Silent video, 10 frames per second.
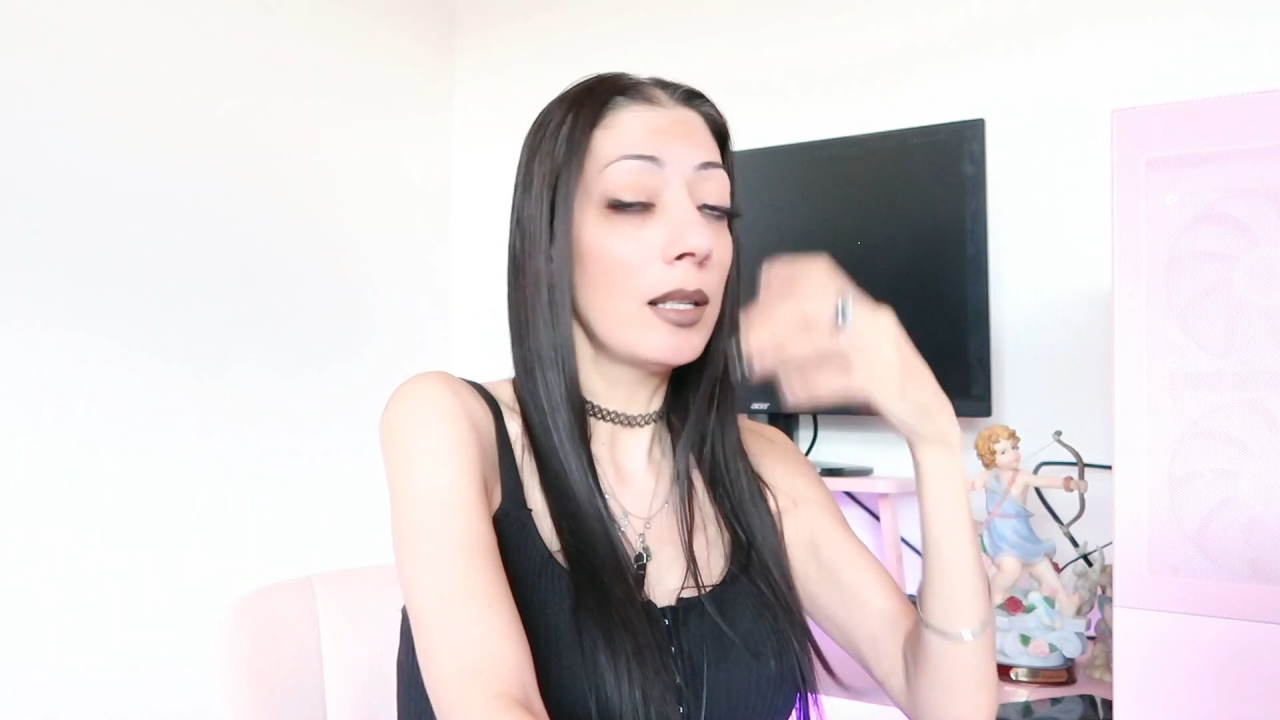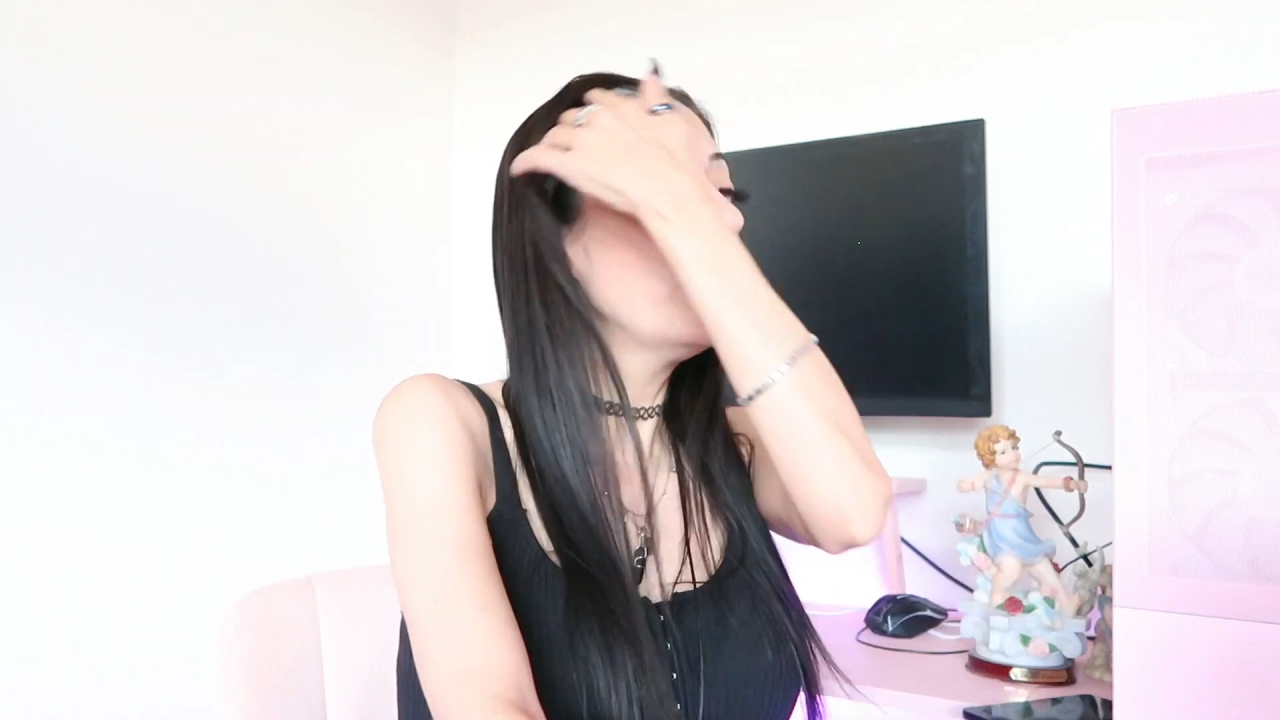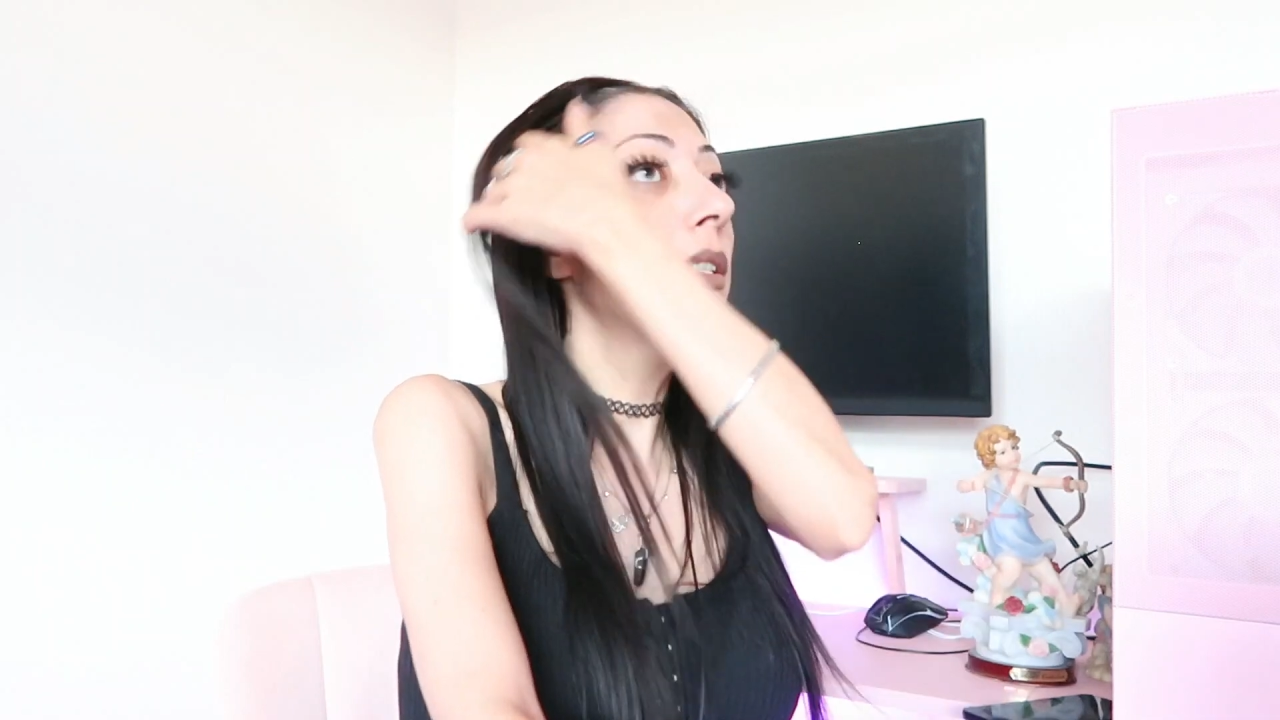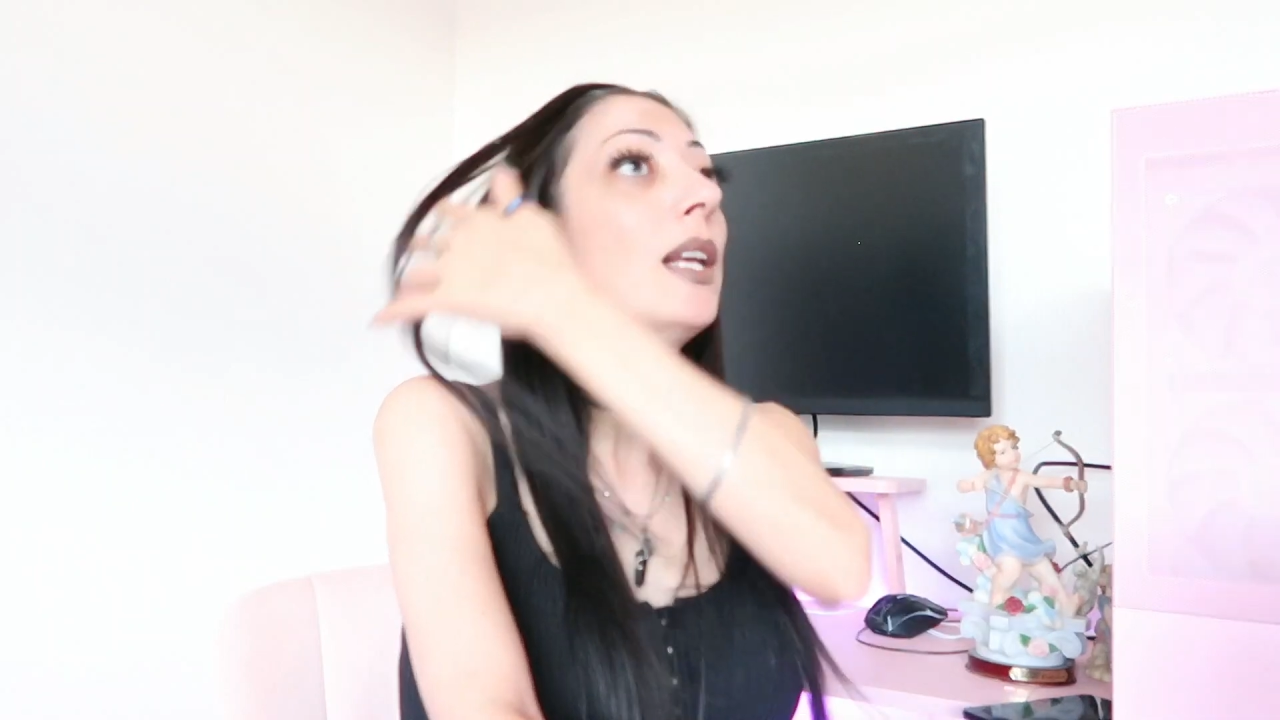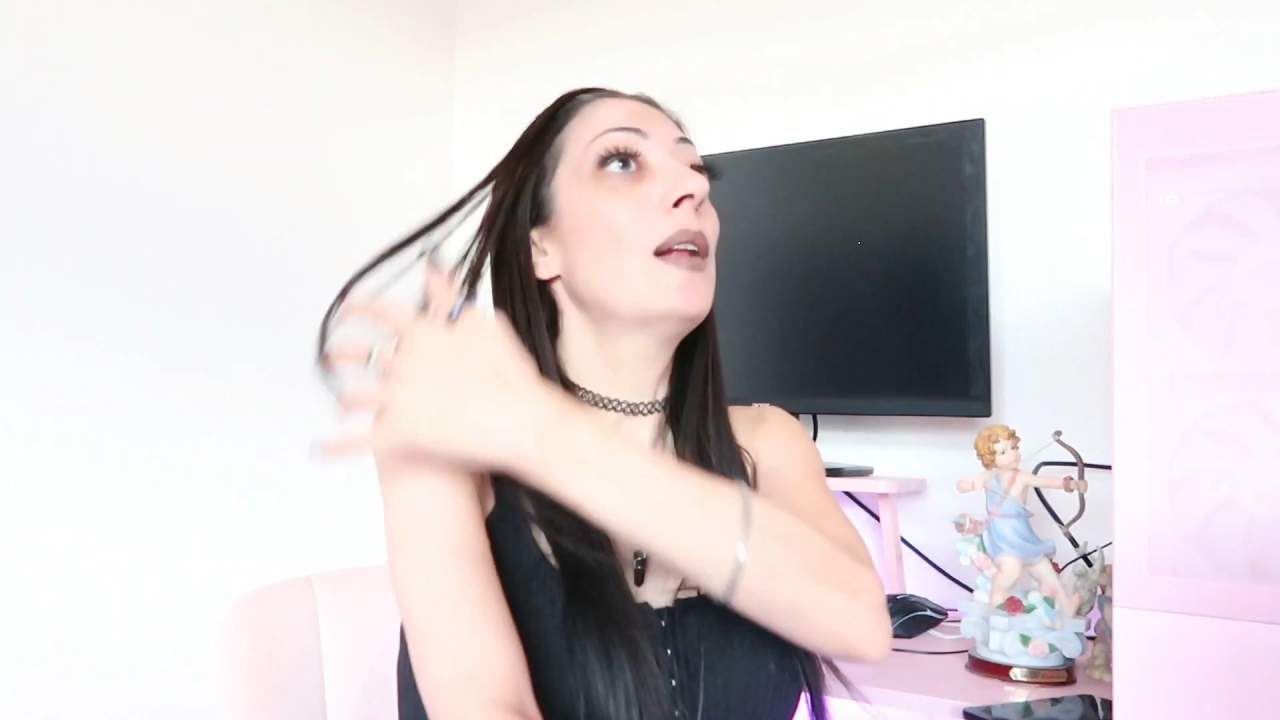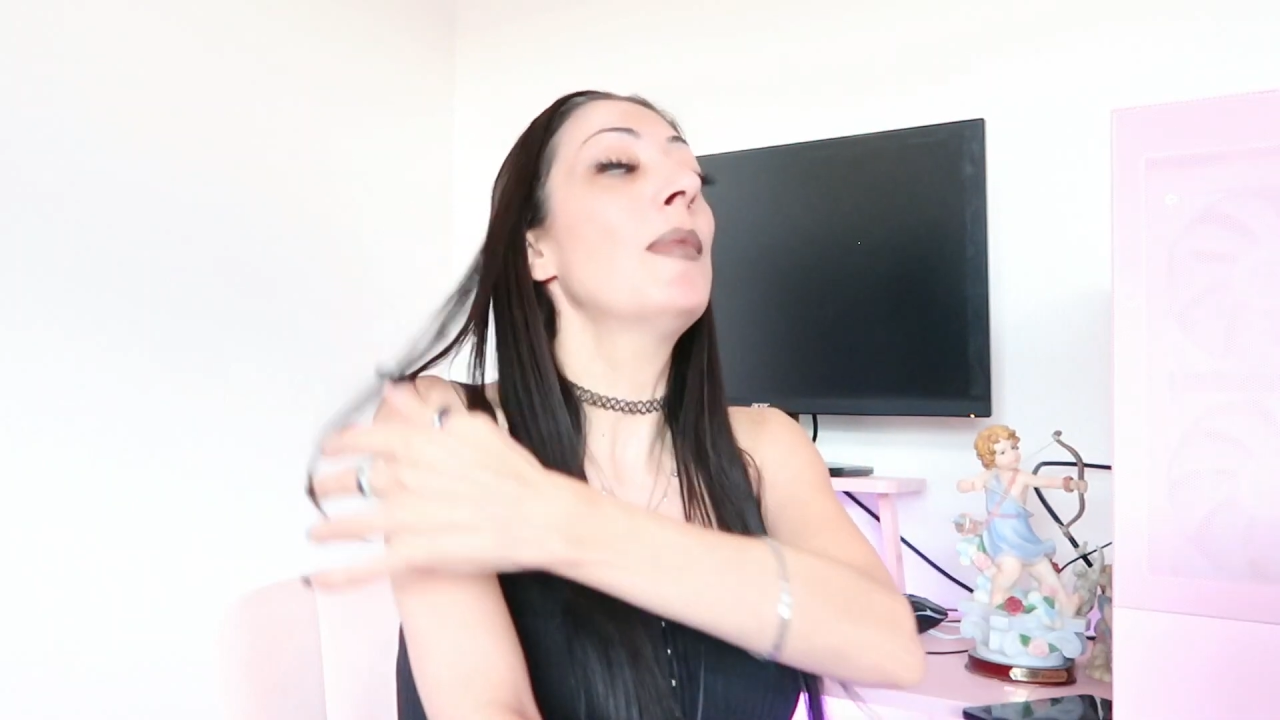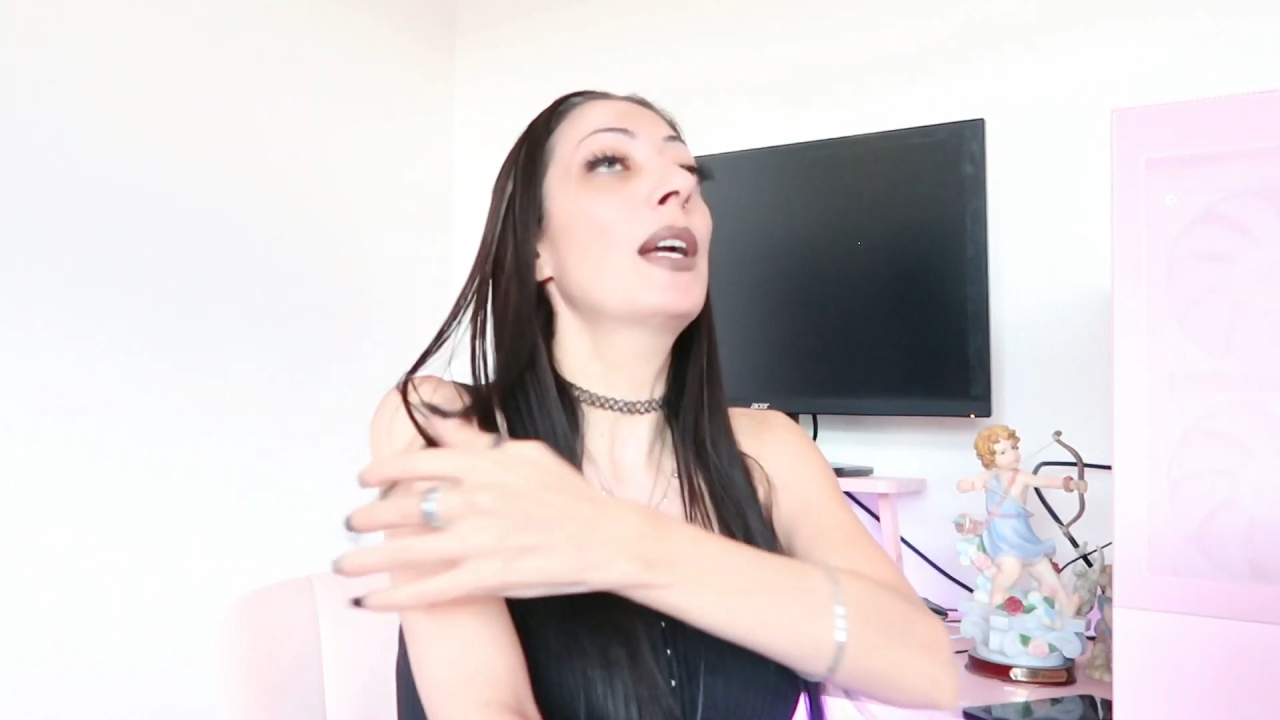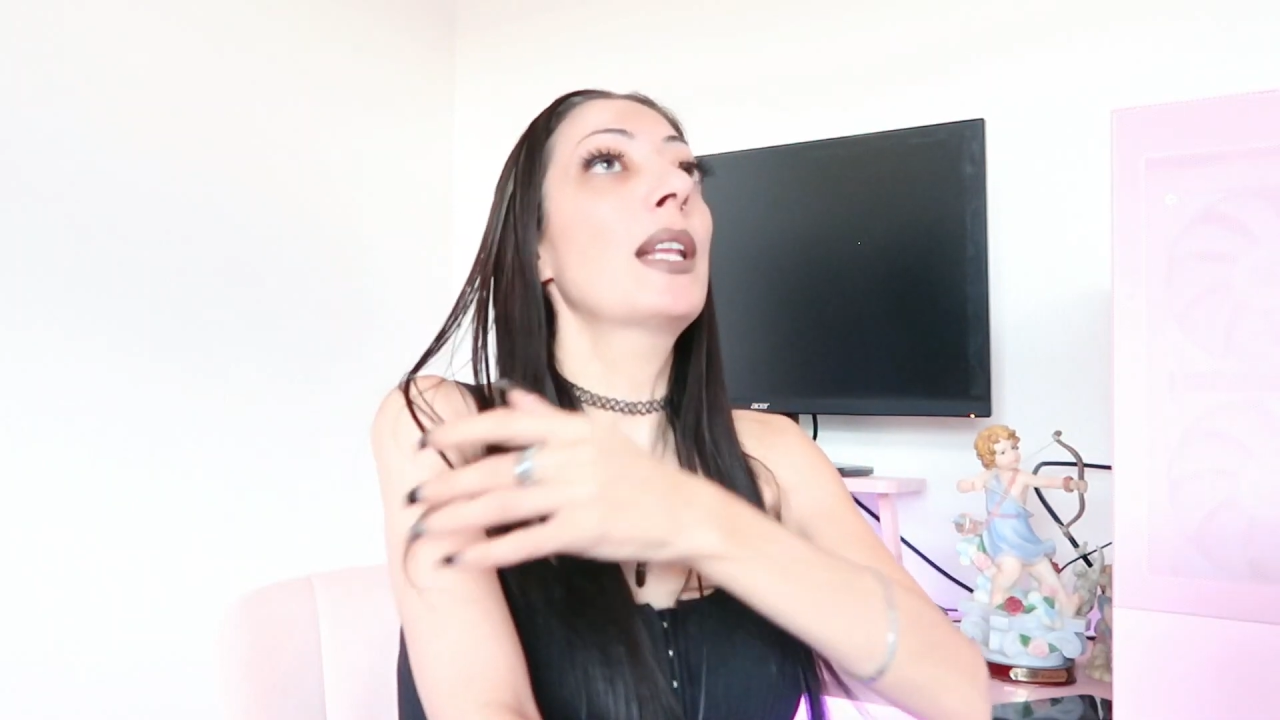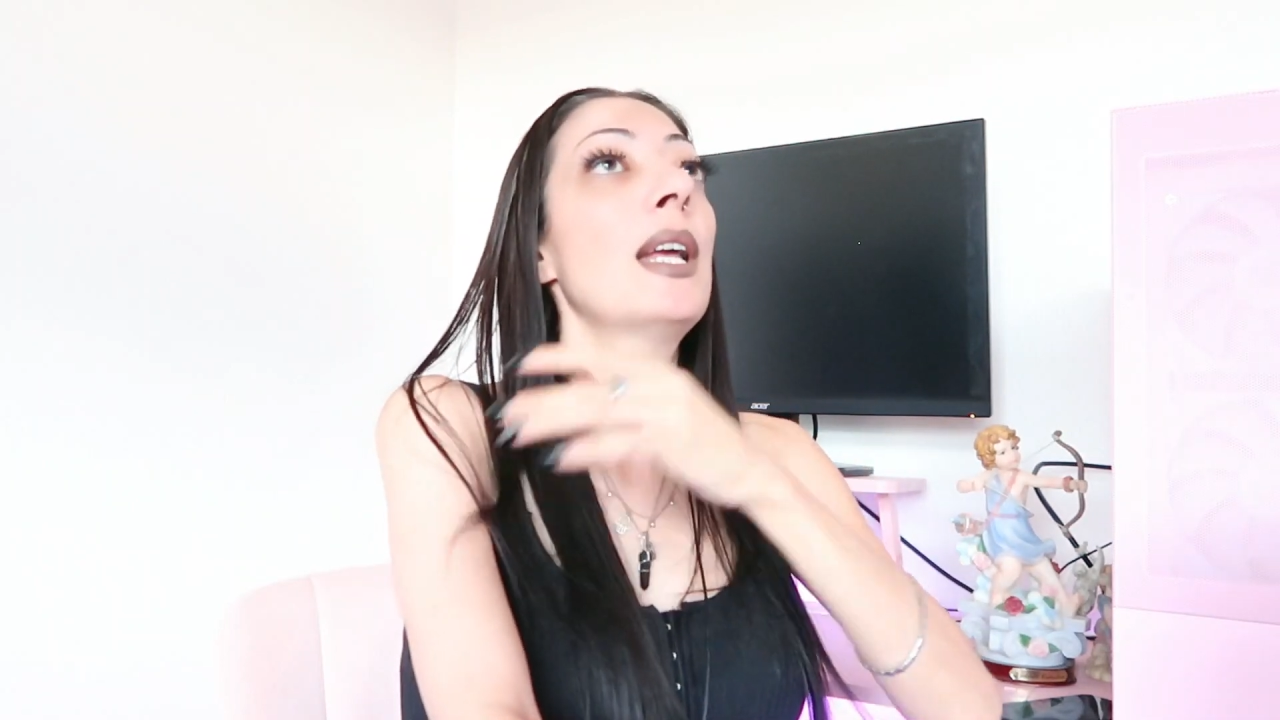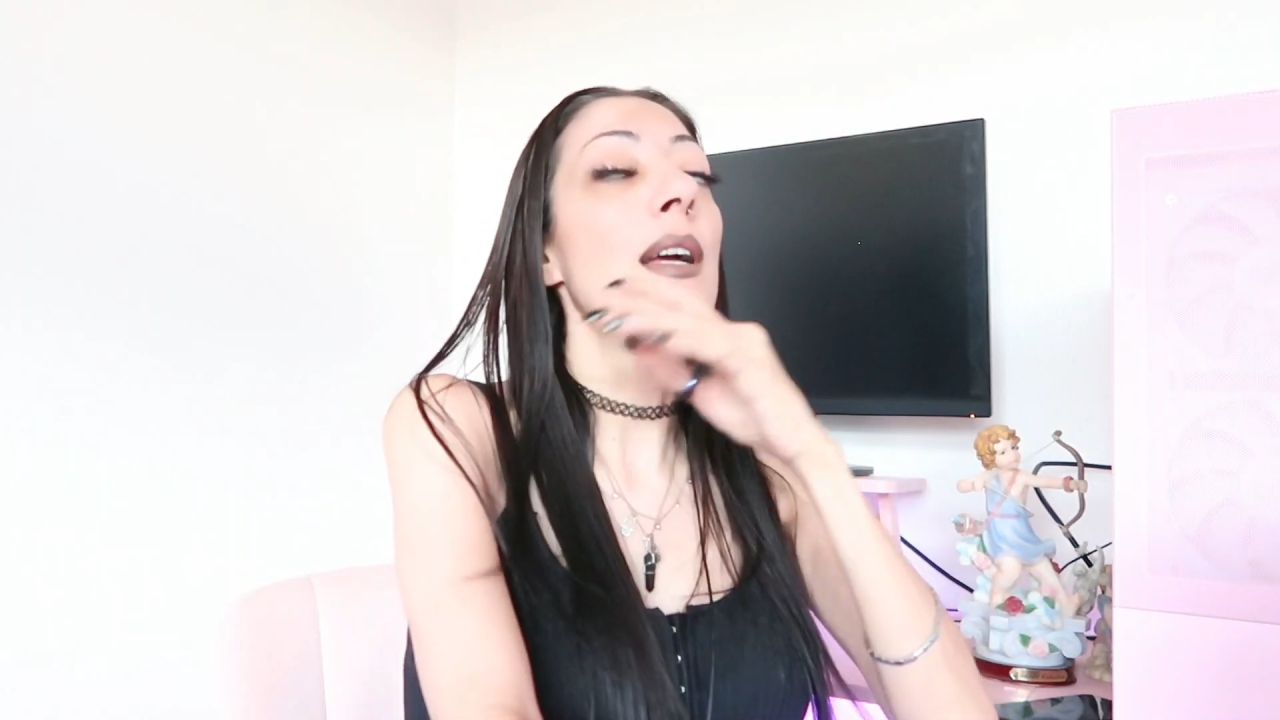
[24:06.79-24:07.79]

she said I'm not gonna